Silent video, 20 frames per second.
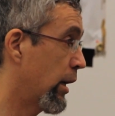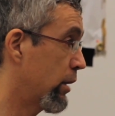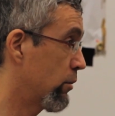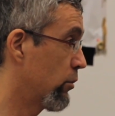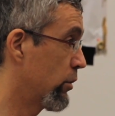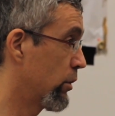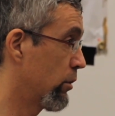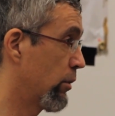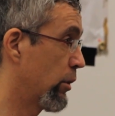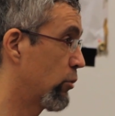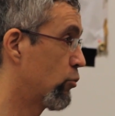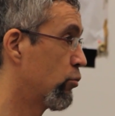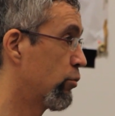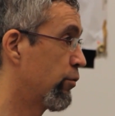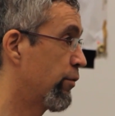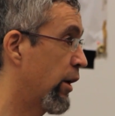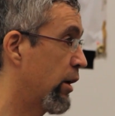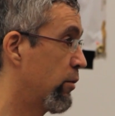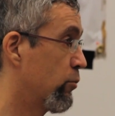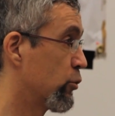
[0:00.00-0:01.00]
when there were two
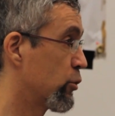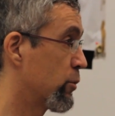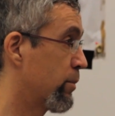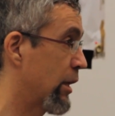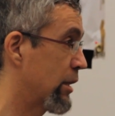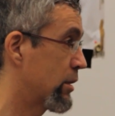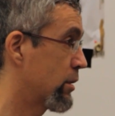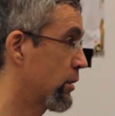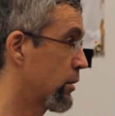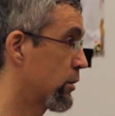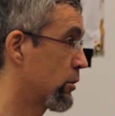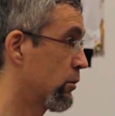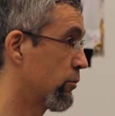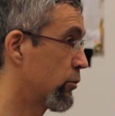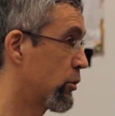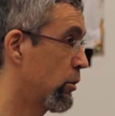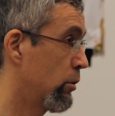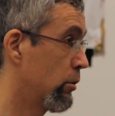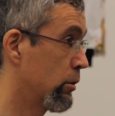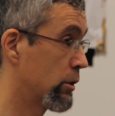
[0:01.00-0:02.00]
famous massacres of
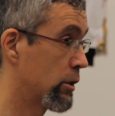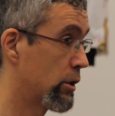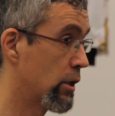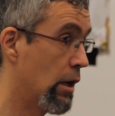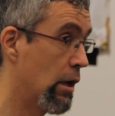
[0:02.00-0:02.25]
students.